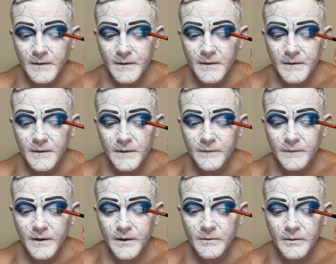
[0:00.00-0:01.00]
it does
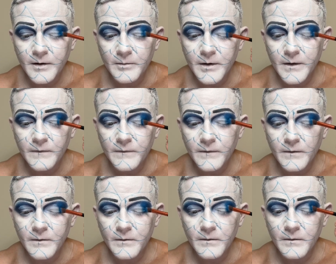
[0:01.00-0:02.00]
that quite a bit. So
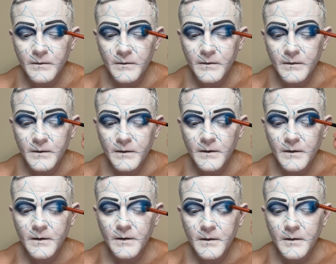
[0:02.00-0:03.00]

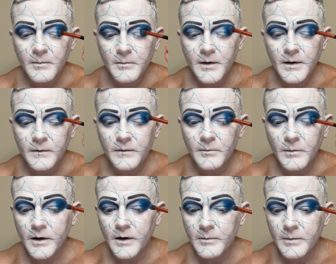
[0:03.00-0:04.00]
being
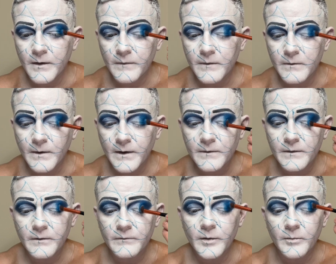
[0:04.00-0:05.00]
smart about the direction
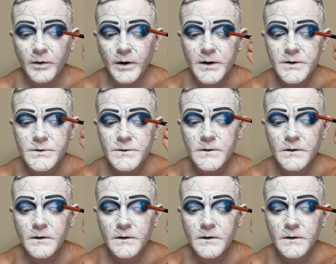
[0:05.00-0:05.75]
of your brush